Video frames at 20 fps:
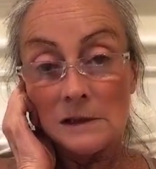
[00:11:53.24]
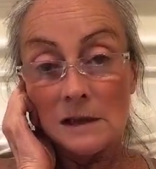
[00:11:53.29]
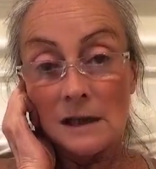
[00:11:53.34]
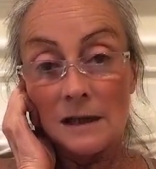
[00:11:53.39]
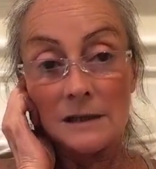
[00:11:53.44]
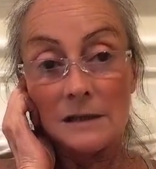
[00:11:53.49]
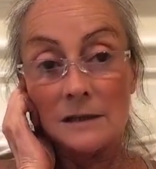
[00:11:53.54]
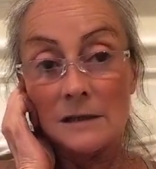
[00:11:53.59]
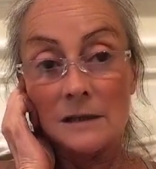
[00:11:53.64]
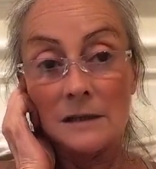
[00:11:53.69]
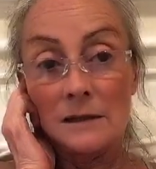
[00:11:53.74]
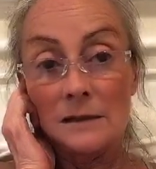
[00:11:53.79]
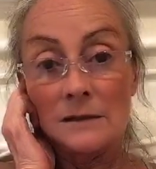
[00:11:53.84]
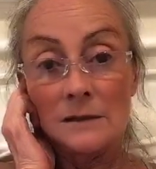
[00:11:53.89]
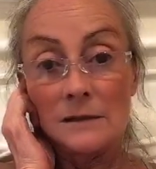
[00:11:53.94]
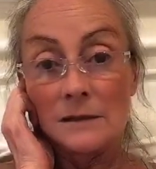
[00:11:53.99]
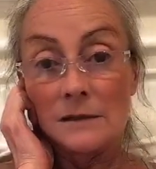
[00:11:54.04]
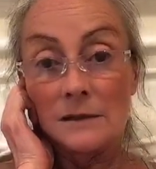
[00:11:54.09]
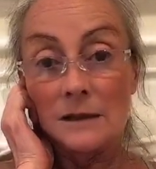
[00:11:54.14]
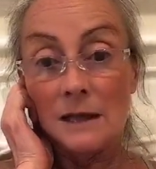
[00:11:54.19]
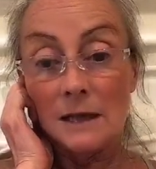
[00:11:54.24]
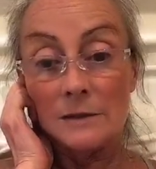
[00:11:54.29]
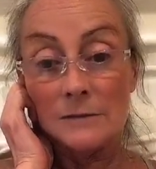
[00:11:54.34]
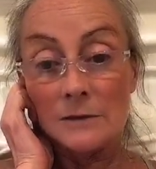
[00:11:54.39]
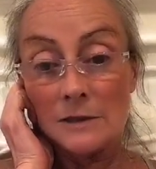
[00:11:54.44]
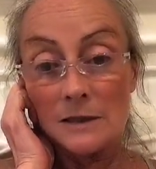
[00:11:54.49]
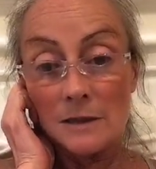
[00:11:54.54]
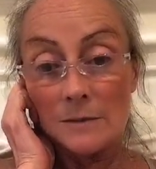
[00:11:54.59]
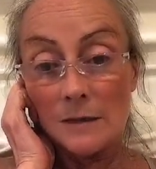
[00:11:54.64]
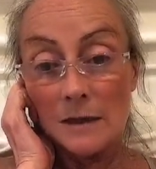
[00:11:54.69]
I don't know. I'm
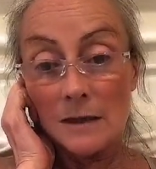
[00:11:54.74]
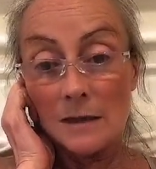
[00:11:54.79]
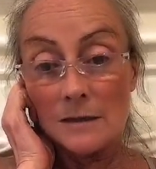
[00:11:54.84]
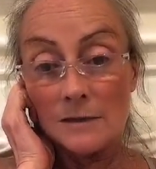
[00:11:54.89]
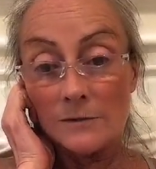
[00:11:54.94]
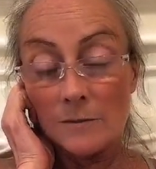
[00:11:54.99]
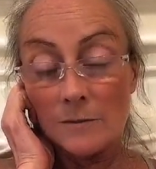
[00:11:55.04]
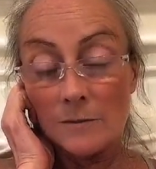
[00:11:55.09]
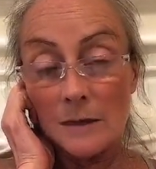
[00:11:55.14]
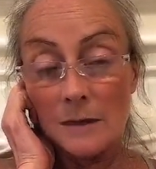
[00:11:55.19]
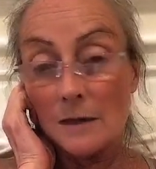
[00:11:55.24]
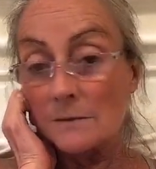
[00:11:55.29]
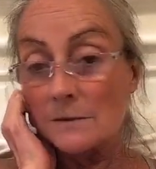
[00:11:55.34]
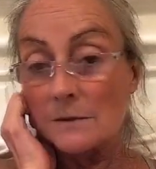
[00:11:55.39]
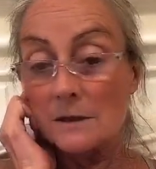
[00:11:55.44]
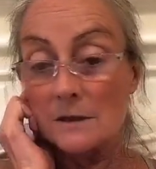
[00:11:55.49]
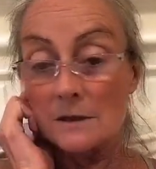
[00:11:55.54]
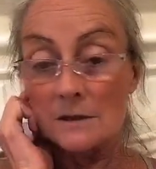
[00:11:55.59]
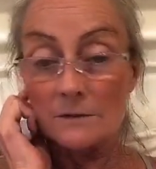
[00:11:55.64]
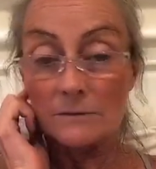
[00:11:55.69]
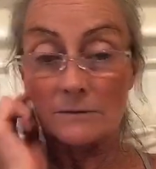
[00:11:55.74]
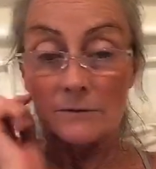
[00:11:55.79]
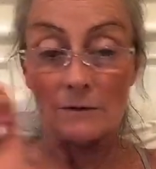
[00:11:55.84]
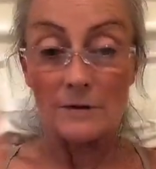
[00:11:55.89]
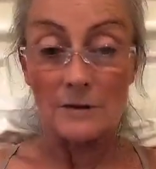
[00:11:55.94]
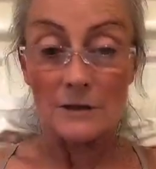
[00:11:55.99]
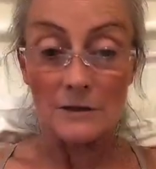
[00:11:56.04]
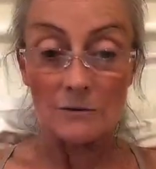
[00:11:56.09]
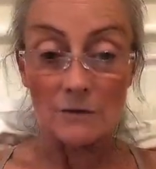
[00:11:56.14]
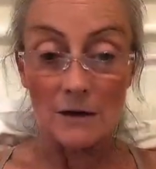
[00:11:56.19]
just amazed. For me, it was just a
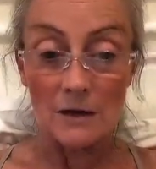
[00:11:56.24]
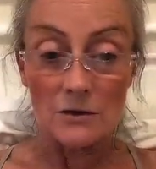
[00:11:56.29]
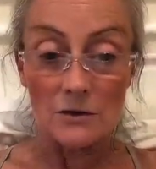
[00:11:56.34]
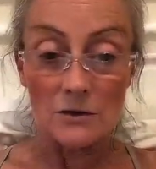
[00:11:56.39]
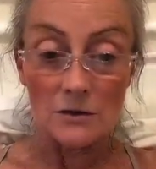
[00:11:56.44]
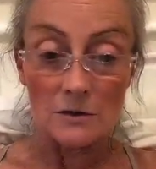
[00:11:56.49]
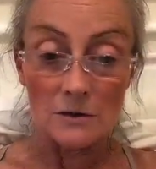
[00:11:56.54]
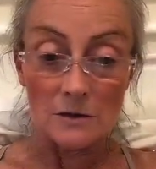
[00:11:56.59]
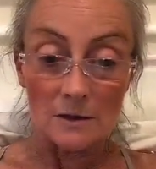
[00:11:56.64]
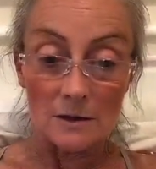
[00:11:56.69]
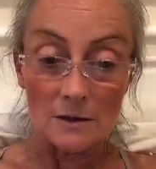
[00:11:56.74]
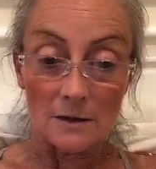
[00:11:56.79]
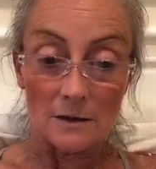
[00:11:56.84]
very strange